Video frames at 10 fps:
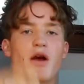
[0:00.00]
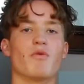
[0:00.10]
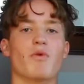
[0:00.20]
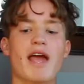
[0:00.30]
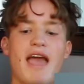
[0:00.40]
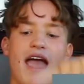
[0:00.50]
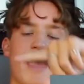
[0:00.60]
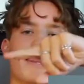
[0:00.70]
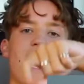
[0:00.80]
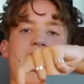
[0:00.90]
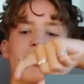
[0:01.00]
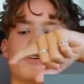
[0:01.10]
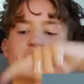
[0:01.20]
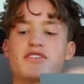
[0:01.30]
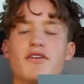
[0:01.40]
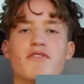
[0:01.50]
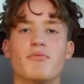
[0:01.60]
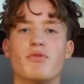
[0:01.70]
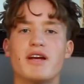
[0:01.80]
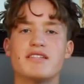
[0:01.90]
my right hand, I have a silver
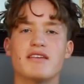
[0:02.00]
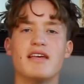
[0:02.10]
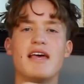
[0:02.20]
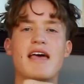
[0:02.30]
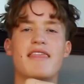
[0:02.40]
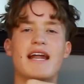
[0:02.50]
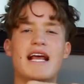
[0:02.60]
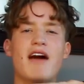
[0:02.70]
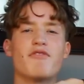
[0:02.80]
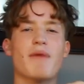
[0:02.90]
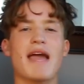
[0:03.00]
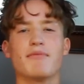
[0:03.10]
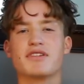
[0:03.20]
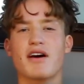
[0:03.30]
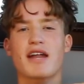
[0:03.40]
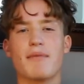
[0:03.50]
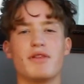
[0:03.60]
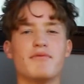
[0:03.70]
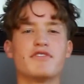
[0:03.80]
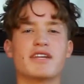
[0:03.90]
bracelet that I got from Amazon. I
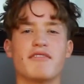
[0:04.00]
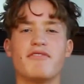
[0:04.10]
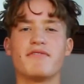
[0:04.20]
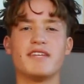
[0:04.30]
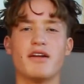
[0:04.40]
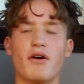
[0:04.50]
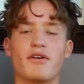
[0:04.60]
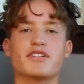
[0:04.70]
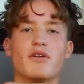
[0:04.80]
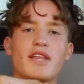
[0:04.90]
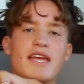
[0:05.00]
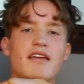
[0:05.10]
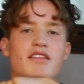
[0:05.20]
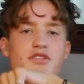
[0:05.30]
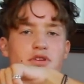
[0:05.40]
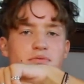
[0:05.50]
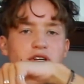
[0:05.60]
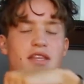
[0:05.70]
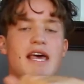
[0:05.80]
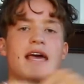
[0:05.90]
believe it was like $50. I'll link it in the
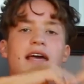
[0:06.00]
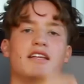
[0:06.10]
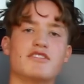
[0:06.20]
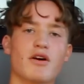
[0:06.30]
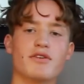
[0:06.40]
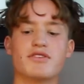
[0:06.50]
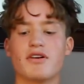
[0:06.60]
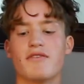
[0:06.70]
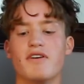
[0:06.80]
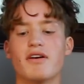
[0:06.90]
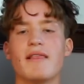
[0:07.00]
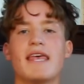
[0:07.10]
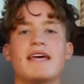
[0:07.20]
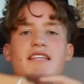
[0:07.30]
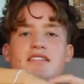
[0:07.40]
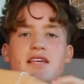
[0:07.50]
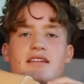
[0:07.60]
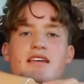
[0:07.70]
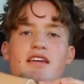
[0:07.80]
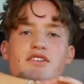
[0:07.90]
description. It's solid silver. It's
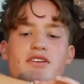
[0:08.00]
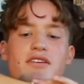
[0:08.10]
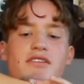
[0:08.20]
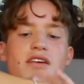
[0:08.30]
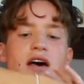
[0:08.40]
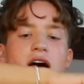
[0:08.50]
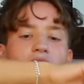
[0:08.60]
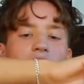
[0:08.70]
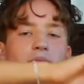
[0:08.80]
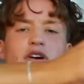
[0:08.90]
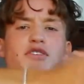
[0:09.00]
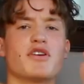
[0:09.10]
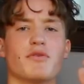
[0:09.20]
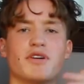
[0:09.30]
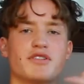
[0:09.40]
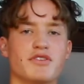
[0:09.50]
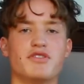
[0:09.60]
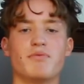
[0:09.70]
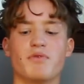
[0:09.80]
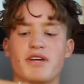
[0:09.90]
6 inches. Measuring your wrist is
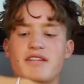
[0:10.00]
super